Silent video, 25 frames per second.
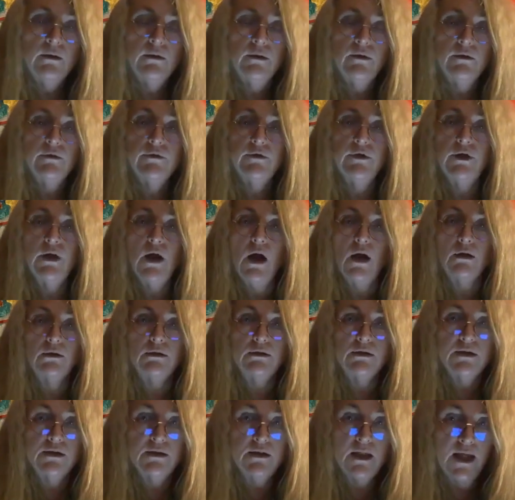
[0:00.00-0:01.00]
The
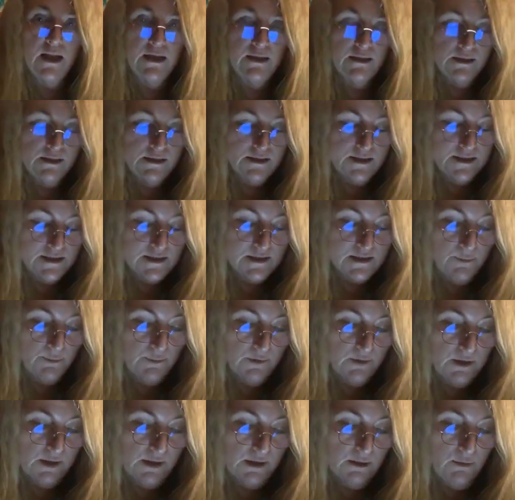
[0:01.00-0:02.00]
nun then did
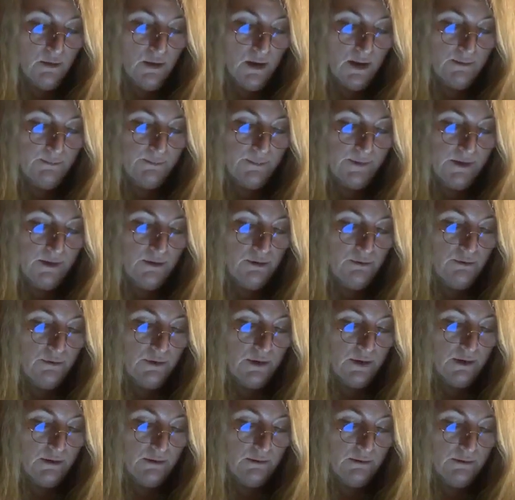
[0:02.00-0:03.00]
something quite
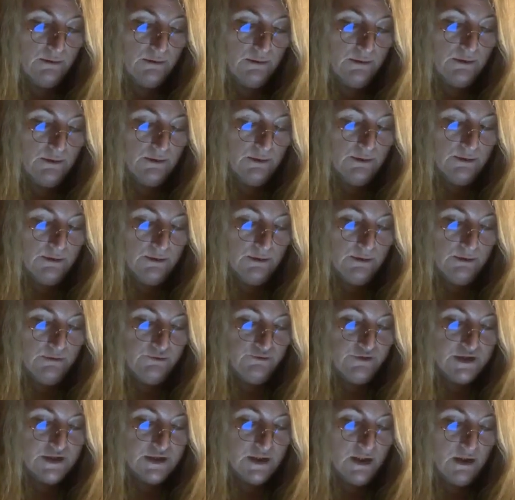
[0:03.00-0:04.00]
peculiar.
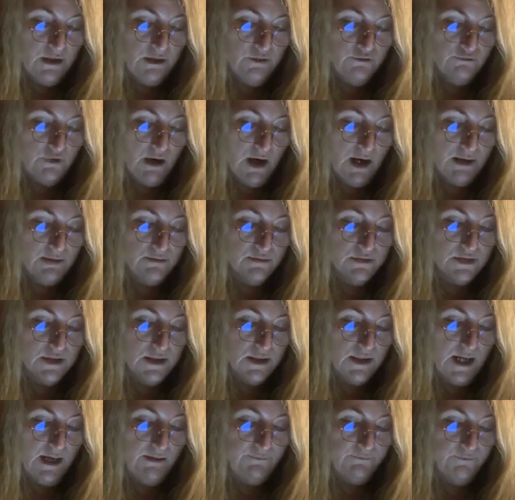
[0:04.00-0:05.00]
She turned round
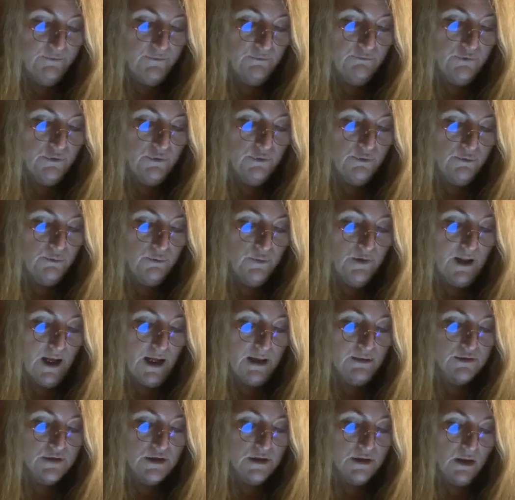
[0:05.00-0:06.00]
and left the room
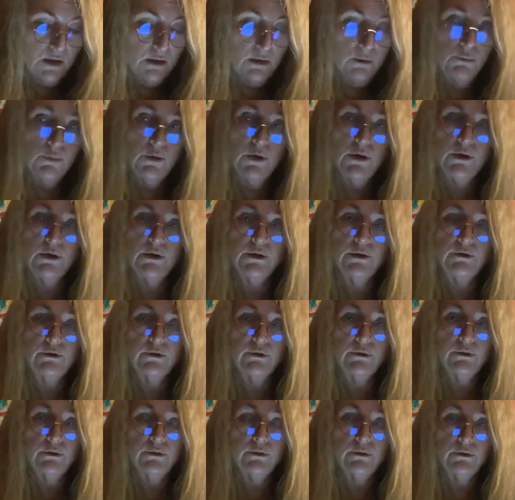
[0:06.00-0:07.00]
without another word.
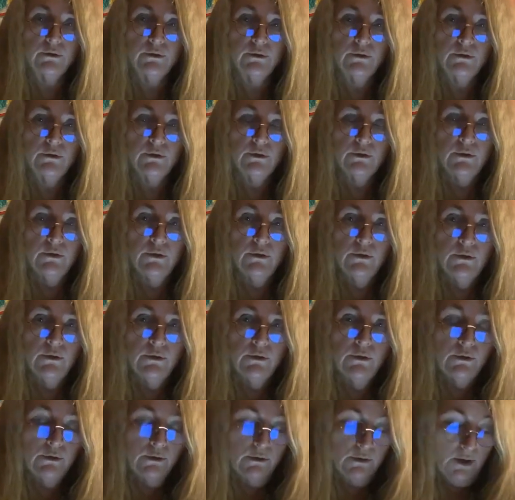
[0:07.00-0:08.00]

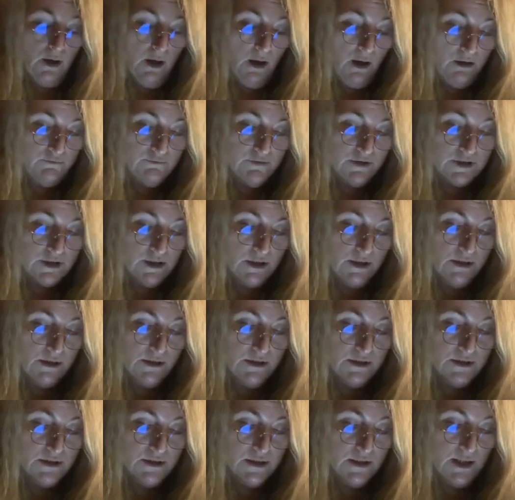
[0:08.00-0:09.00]
I
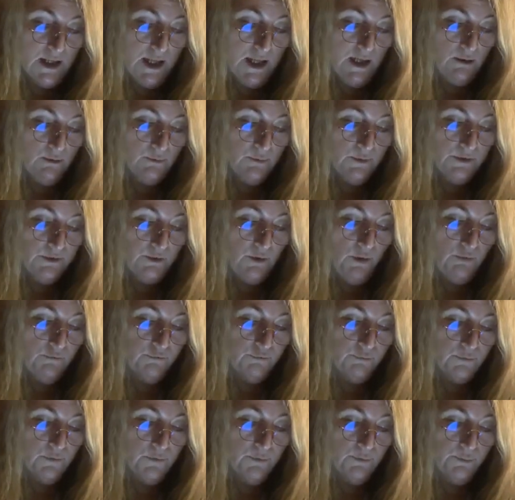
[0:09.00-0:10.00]
returned to the Helmut
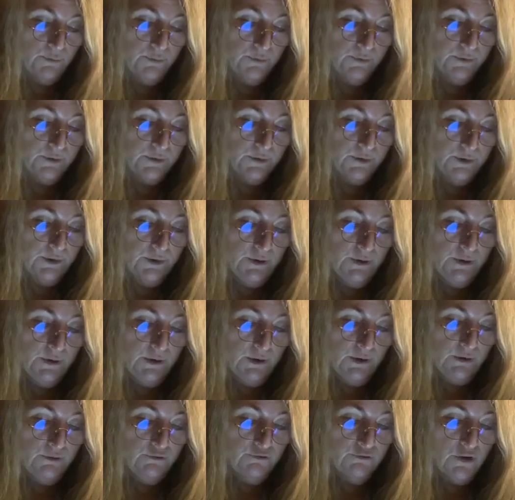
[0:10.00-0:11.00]
Hoffman book
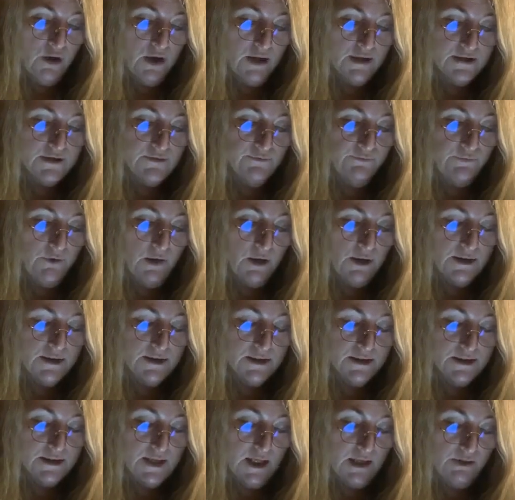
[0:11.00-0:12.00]
and tried to find
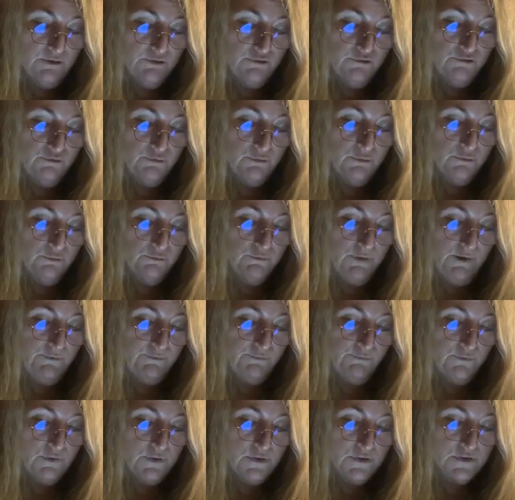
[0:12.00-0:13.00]
a textual
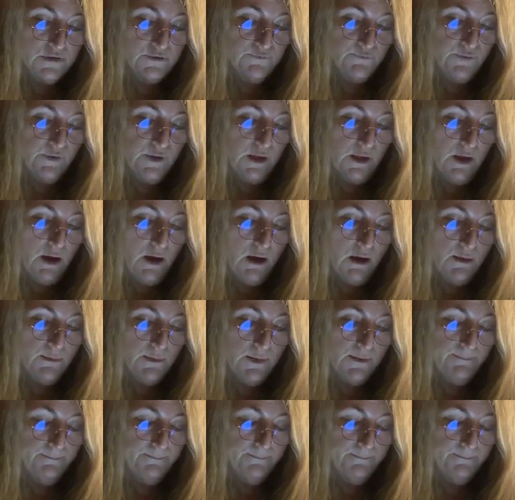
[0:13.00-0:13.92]
reference for the Lama.